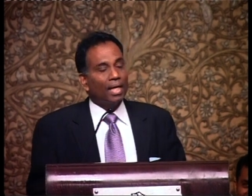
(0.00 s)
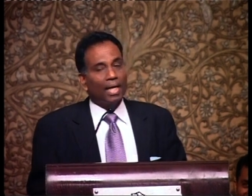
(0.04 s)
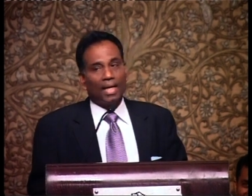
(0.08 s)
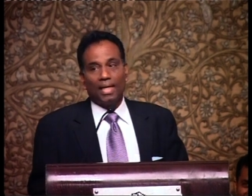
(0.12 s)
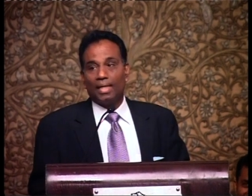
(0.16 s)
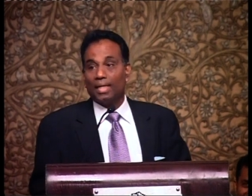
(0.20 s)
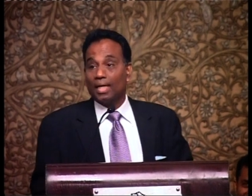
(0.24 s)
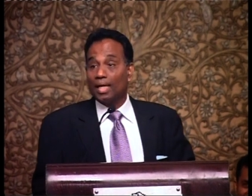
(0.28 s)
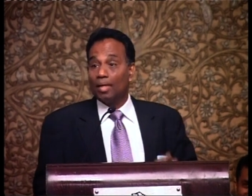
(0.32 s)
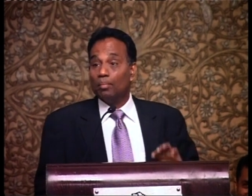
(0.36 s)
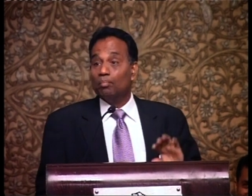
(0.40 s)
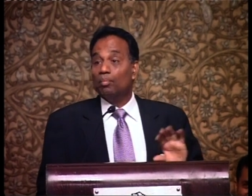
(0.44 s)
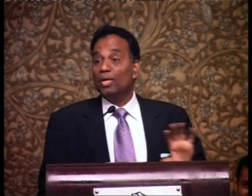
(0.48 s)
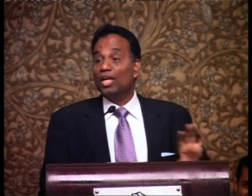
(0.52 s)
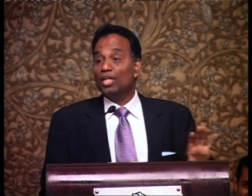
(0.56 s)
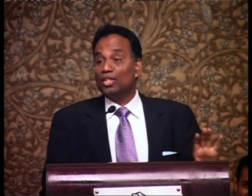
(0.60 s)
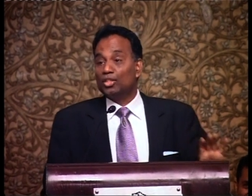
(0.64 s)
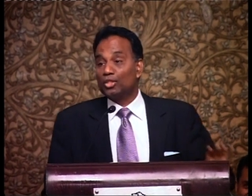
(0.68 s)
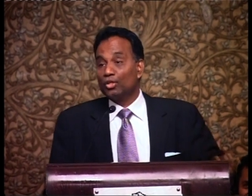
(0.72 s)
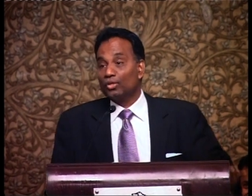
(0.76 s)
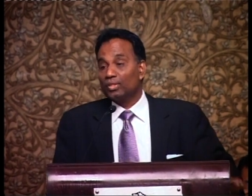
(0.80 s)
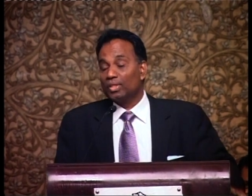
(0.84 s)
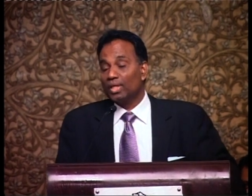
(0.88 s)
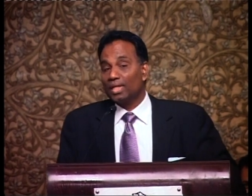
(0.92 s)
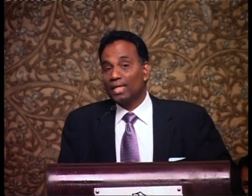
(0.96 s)
and I made
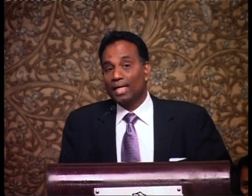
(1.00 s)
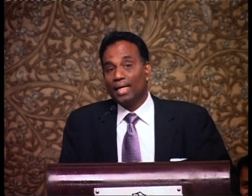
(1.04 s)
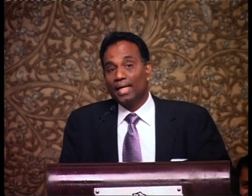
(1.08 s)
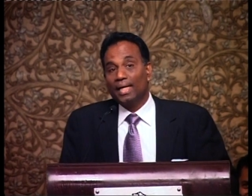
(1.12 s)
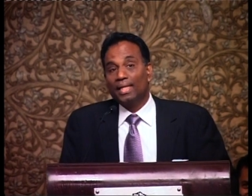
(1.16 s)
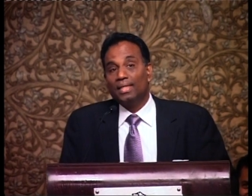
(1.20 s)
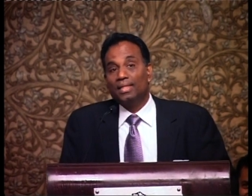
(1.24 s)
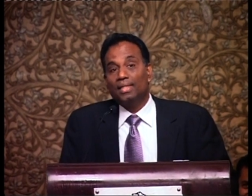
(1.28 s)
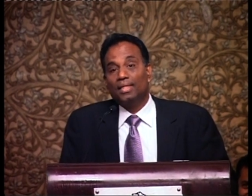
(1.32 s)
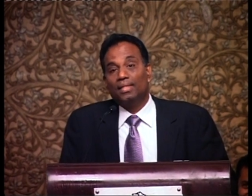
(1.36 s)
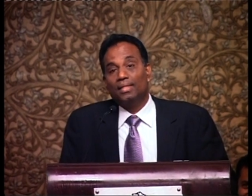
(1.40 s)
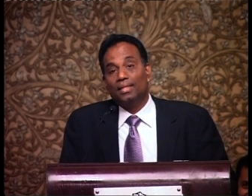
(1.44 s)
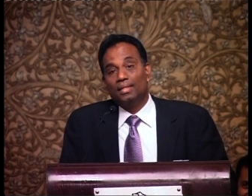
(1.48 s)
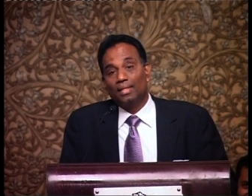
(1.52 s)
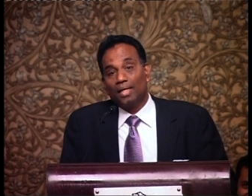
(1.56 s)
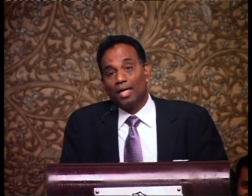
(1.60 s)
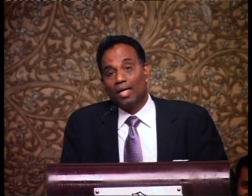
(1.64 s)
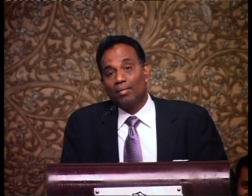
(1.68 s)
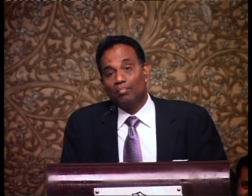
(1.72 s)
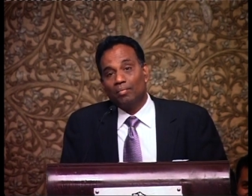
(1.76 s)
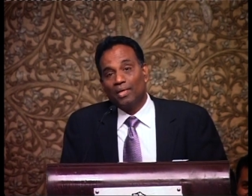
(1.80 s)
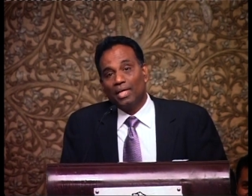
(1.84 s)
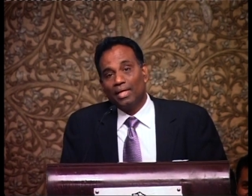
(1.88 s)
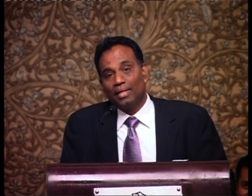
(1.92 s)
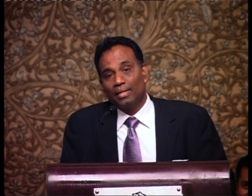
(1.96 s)
sure that I ended in
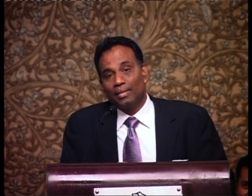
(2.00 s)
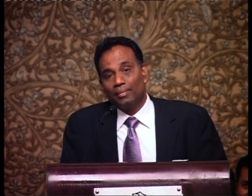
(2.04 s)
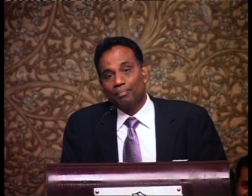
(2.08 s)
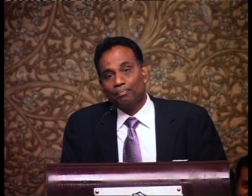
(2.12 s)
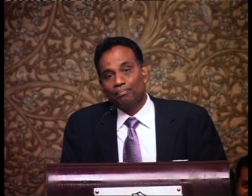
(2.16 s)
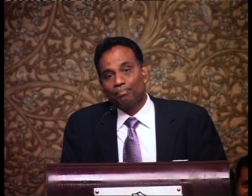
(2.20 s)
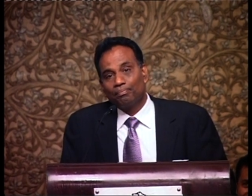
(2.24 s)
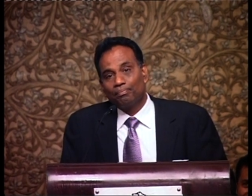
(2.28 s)
amen.